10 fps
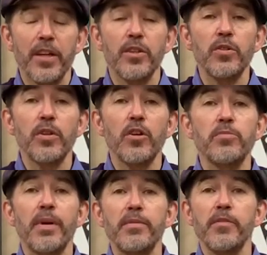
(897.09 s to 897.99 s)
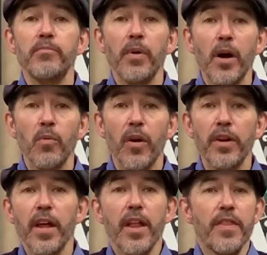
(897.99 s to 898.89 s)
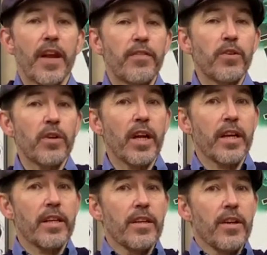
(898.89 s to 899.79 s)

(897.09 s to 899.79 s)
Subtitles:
and who knows, maybe even buy one, then if you click